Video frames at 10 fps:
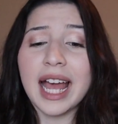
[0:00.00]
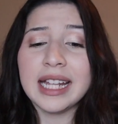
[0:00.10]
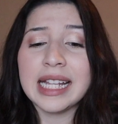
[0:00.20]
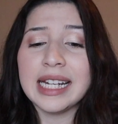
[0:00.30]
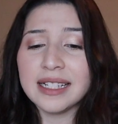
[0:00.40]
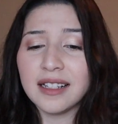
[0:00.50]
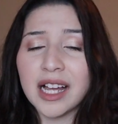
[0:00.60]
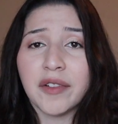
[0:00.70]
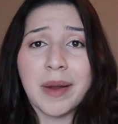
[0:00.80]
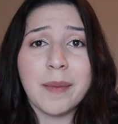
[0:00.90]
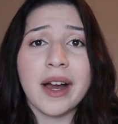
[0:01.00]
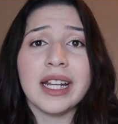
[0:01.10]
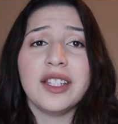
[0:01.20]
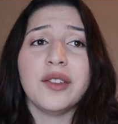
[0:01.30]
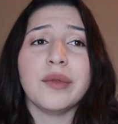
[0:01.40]
and that is a lot for my
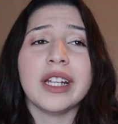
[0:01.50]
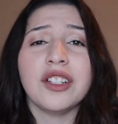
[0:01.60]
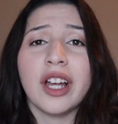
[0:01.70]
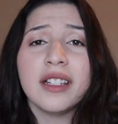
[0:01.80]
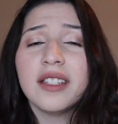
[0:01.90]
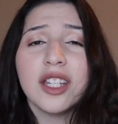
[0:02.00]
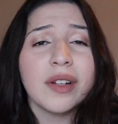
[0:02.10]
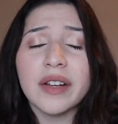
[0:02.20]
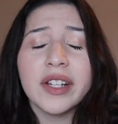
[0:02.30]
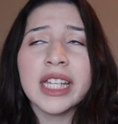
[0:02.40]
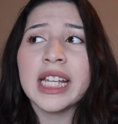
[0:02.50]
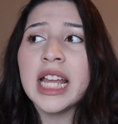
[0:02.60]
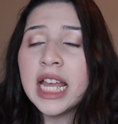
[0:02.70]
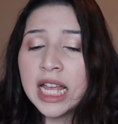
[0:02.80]
body to readjust to and everything.